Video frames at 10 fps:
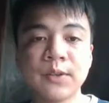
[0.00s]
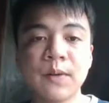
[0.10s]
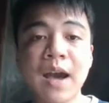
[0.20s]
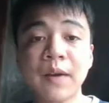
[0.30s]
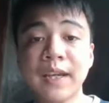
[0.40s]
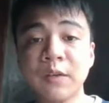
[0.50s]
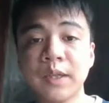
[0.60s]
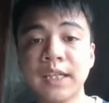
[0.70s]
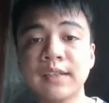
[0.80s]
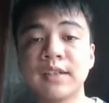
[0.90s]
So, how
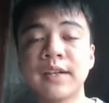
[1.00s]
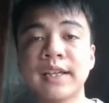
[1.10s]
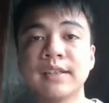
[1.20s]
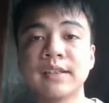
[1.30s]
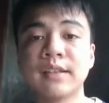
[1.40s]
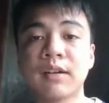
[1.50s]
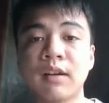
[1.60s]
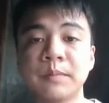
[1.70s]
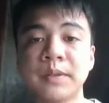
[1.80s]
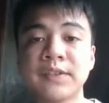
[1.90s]
can we integrate the
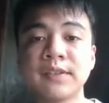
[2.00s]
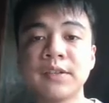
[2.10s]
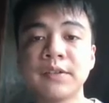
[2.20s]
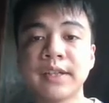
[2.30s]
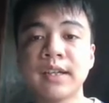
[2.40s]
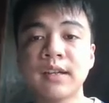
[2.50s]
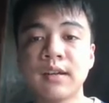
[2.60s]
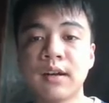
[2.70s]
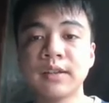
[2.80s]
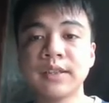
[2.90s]
Kohlberg's theory
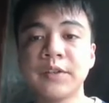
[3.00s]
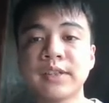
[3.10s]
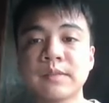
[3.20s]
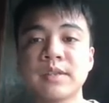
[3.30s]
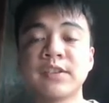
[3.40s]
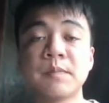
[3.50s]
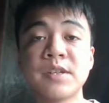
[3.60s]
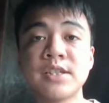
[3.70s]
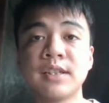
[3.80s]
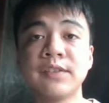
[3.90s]
on our subject
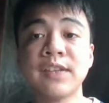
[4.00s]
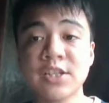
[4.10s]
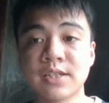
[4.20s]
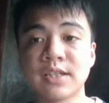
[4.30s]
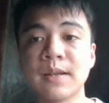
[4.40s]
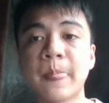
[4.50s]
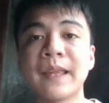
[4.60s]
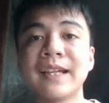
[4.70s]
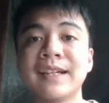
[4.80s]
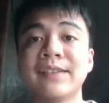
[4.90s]
specialization?
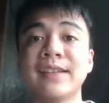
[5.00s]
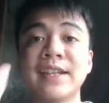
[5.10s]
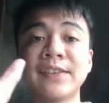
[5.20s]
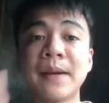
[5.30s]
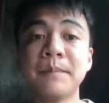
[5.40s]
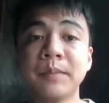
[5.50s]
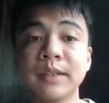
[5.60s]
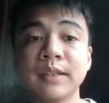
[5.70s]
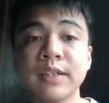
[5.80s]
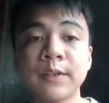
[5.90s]
As an
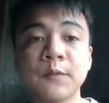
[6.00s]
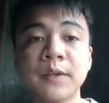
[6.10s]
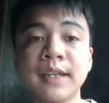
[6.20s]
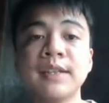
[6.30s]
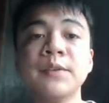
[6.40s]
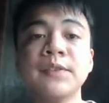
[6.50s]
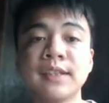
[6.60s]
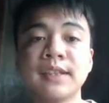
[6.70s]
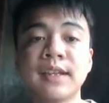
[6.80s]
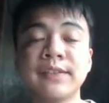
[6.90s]
example, we can
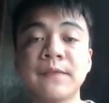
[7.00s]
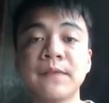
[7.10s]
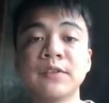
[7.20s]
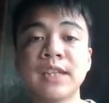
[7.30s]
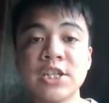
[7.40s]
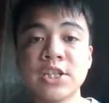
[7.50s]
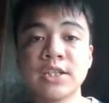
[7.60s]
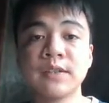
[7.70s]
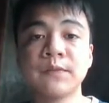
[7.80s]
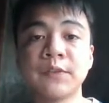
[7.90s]
use it as a
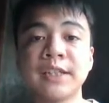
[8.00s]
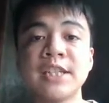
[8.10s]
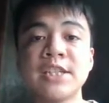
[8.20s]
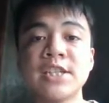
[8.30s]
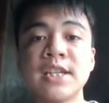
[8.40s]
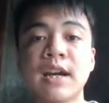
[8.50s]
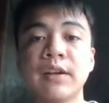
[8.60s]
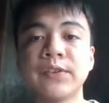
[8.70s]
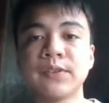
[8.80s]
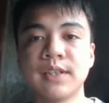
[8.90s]
foundation for teaching
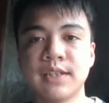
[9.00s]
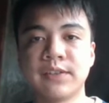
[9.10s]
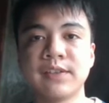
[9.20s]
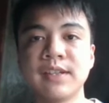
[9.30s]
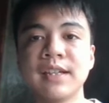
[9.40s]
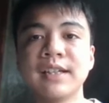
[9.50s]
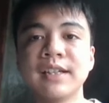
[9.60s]
our students.